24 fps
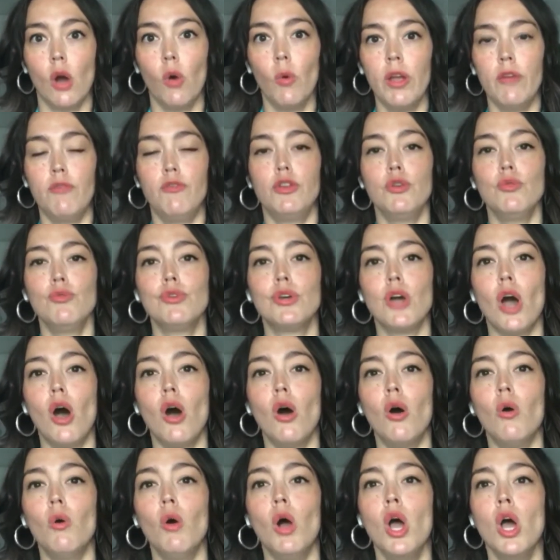So if you
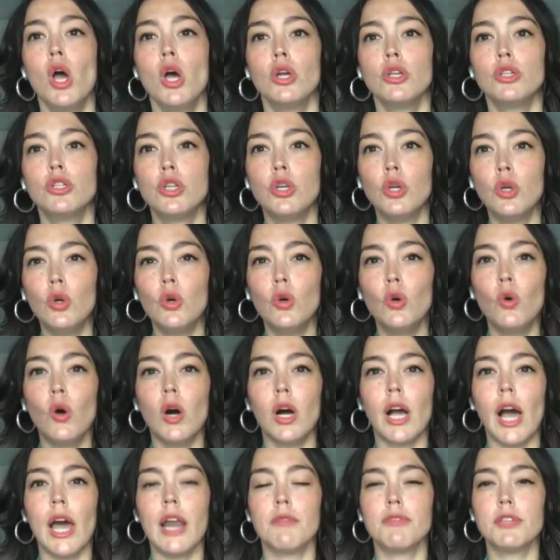go
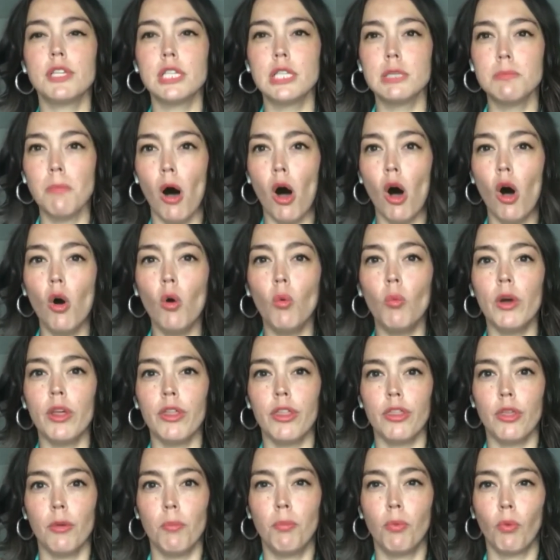too kind of small
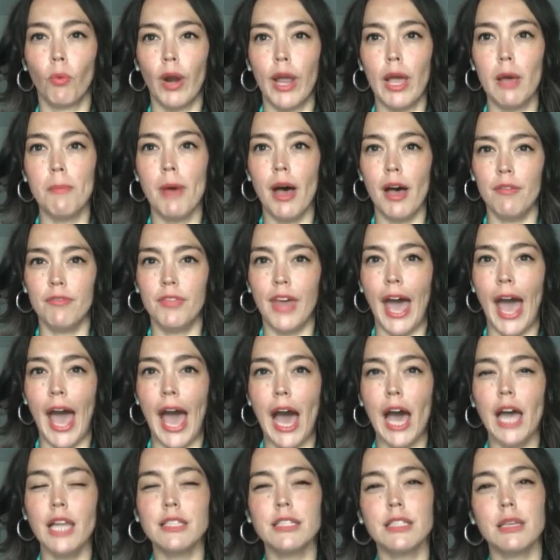with the brim of the
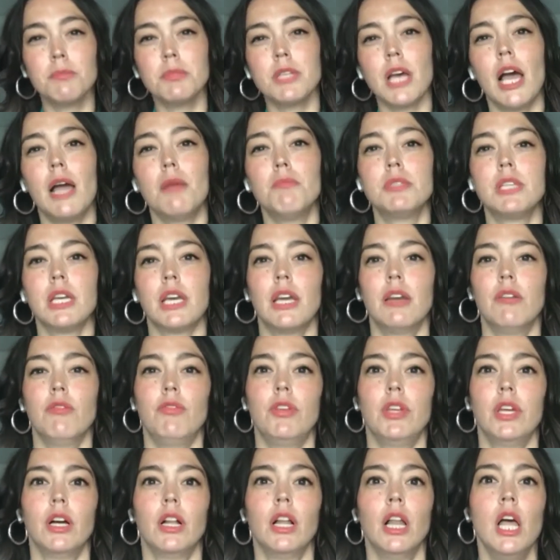hat, sometimes it
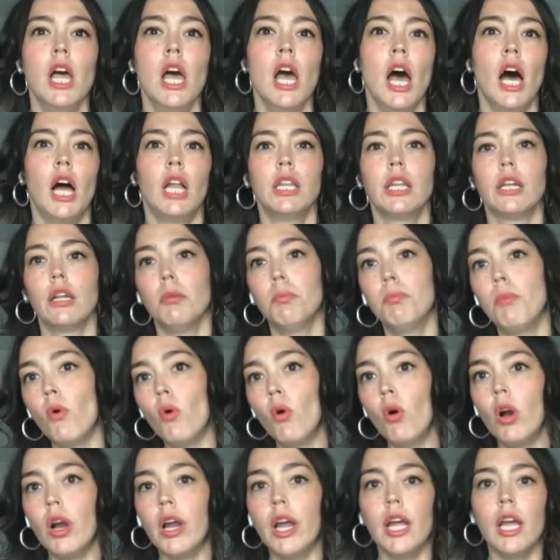can feel a little
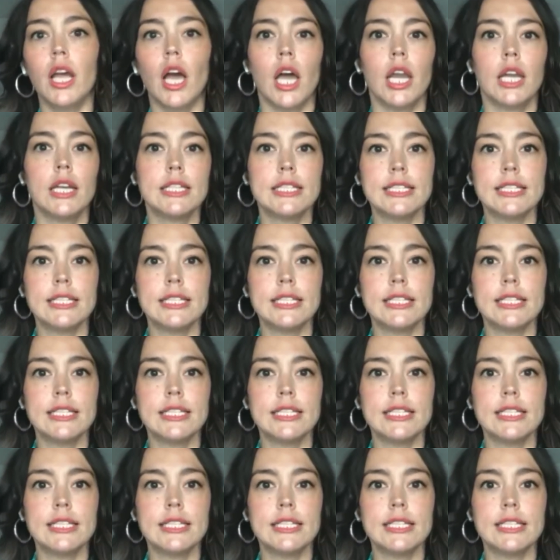boring,